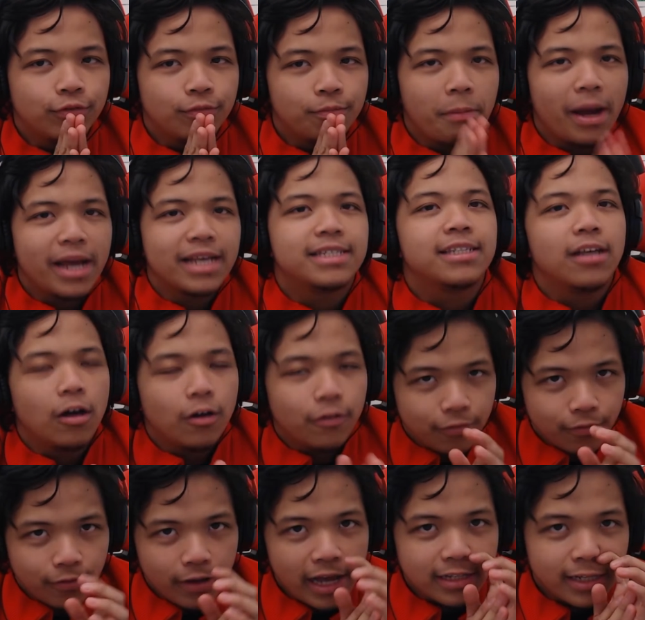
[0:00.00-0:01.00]
myself
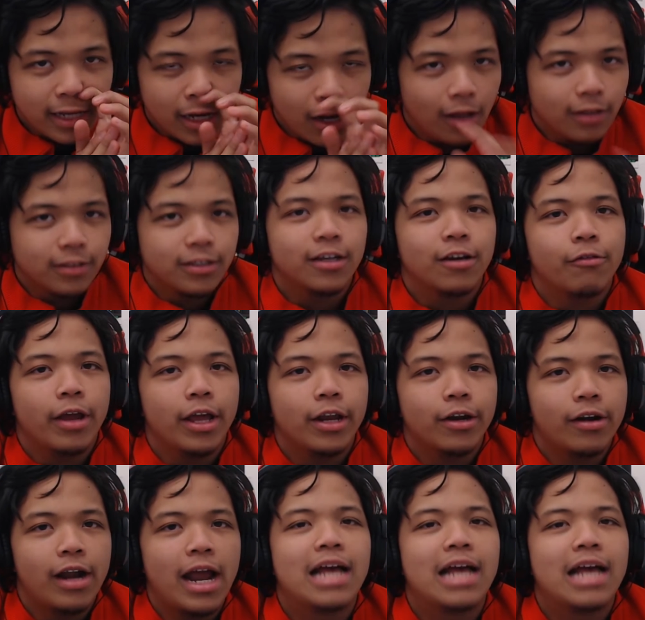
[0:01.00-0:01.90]
as a content creator,